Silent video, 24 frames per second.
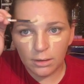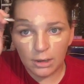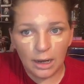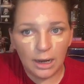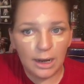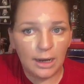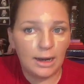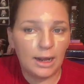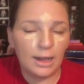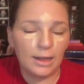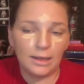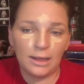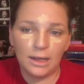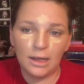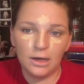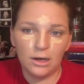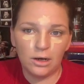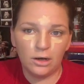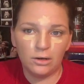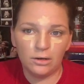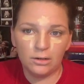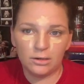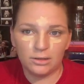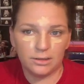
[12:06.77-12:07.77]
And I did
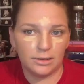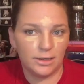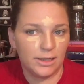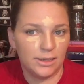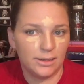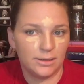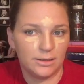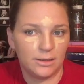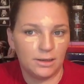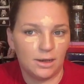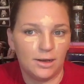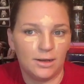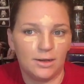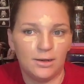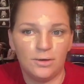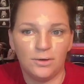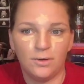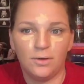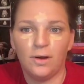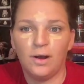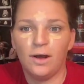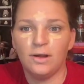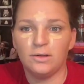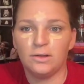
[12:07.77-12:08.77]
notice last night you
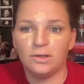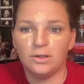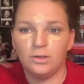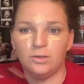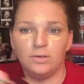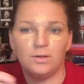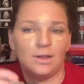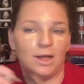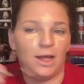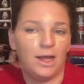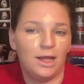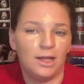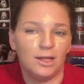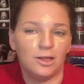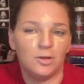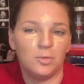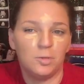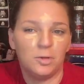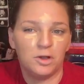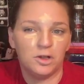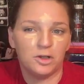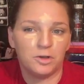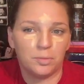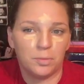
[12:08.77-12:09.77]
don't have to use as
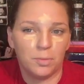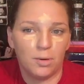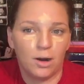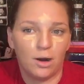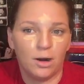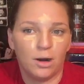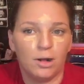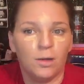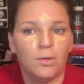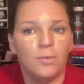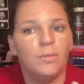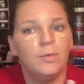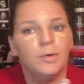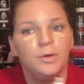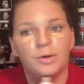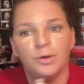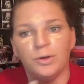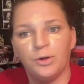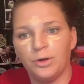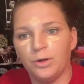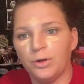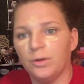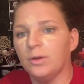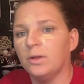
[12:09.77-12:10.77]
much product when you're
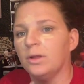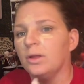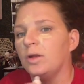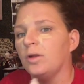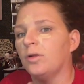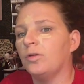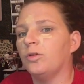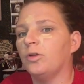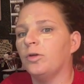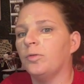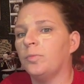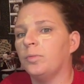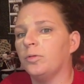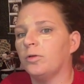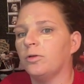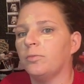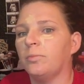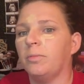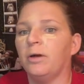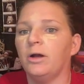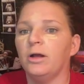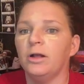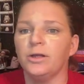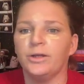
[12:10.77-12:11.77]
using a super
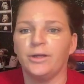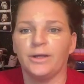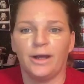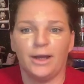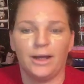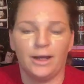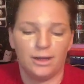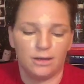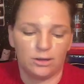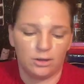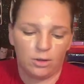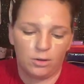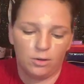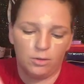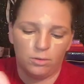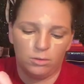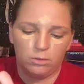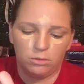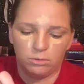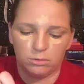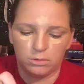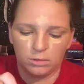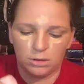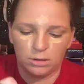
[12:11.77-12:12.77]
sponge as
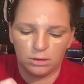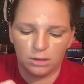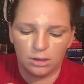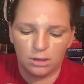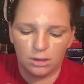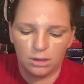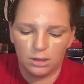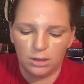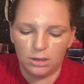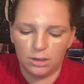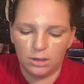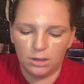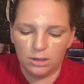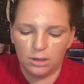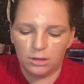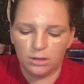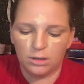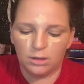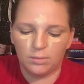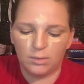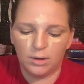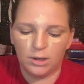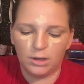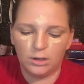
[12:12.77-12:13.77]
on
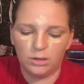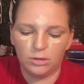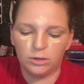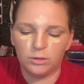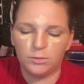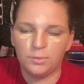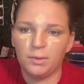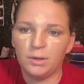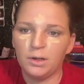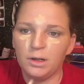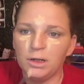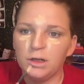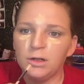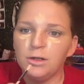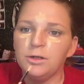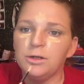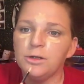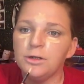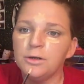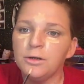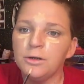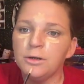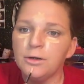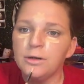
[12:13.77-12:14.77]
the regular sponge.
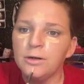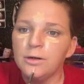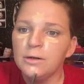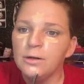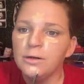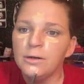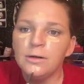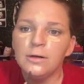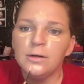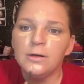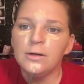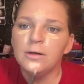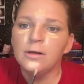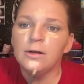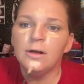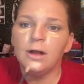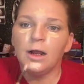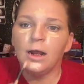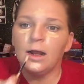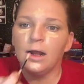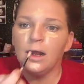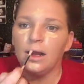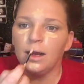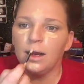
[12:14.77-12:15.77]

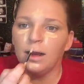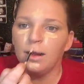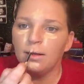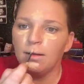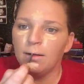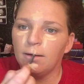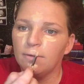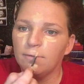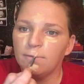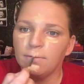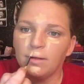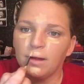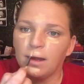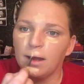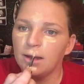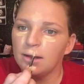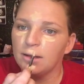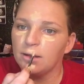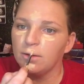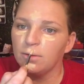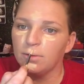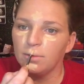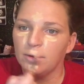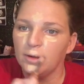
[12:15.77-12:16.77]
And I've got
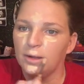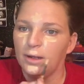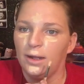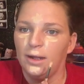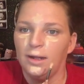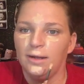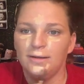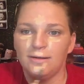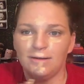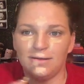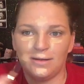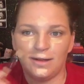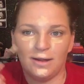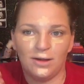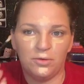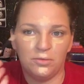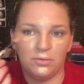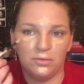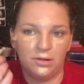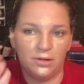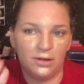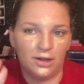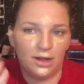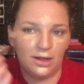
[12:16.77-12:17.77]
to realize that
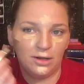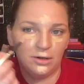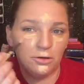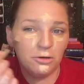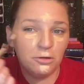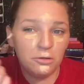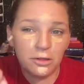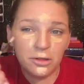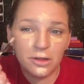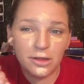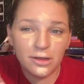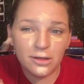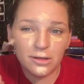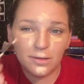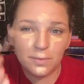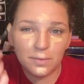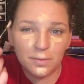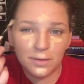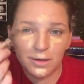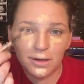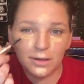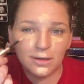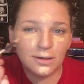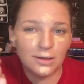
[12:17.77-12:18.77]
when I do this,
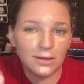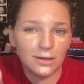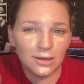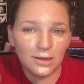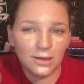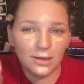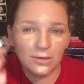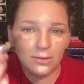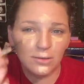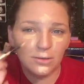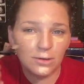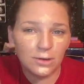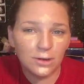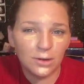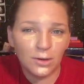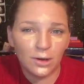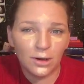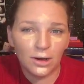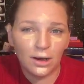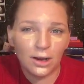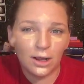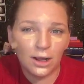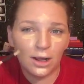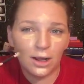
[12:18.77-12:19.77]
because this is going to go
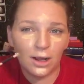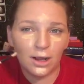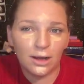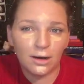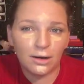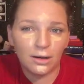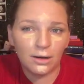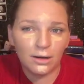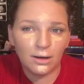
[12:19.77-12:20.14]
a lot